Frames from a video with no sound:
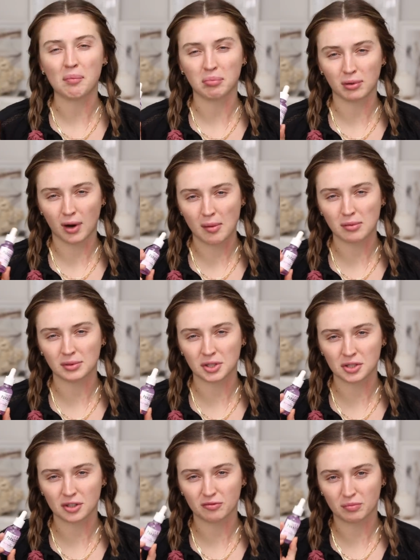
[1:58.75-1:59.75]
I probably
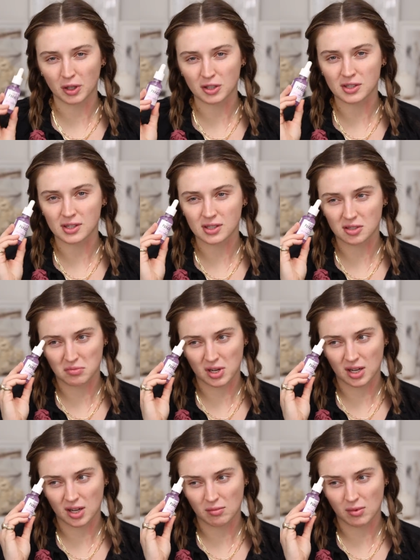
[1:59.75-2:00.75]
should have purchased a
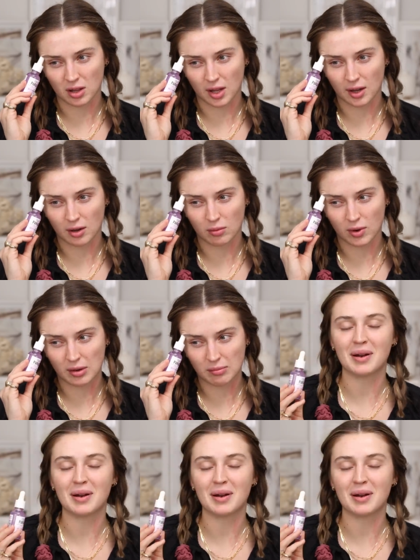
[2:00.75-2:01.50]
medium, a lighter one,